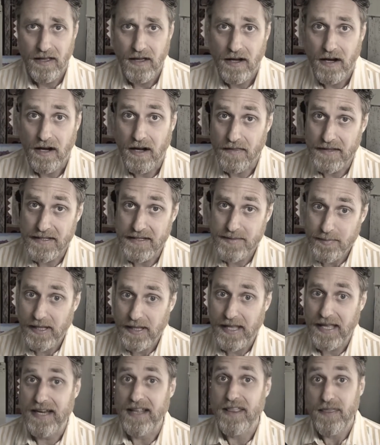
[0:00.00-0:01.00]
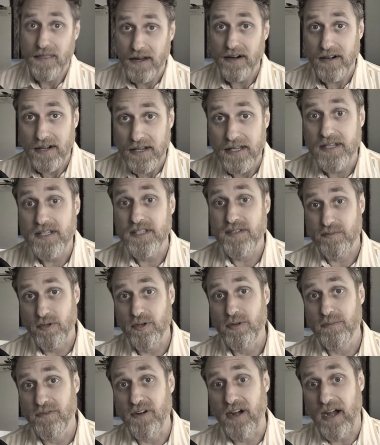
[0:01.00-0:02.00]
On this planet, there is
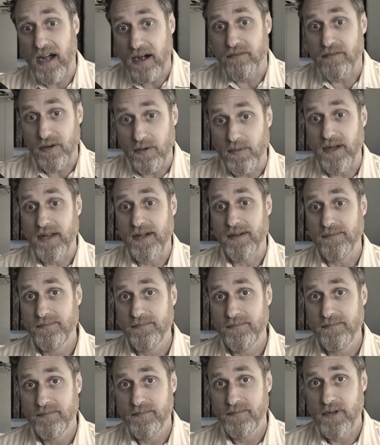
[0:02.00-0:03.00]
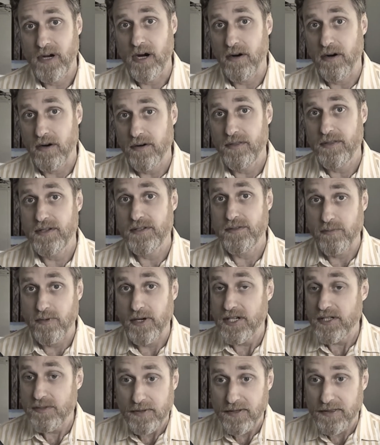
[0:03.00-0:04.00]
room for everyone. Our earth is
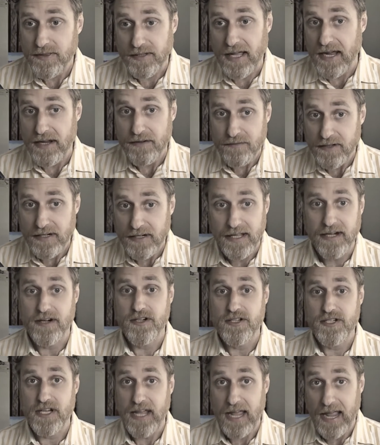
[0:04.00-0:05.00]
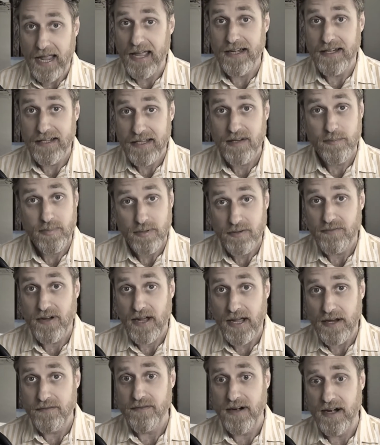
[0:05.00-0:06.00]
rich with life and energy and can
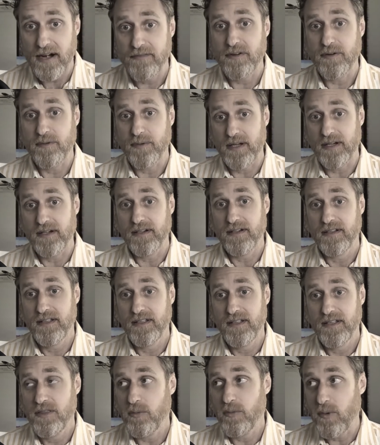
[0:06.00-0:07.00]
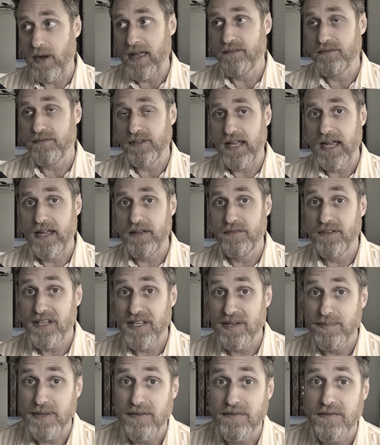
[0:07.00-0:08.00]
provide for everyone. The way of life
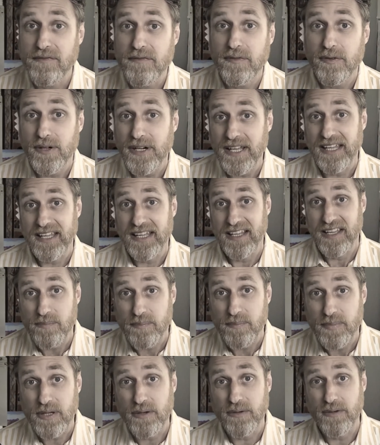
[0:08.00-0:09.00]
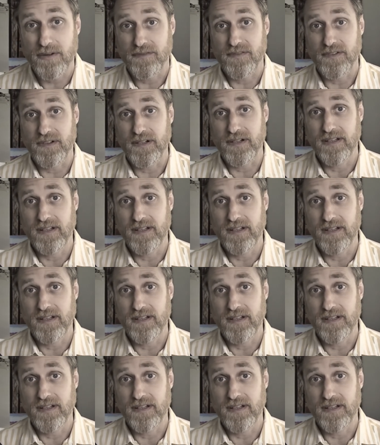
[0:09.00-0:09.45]
can be free and beautiful.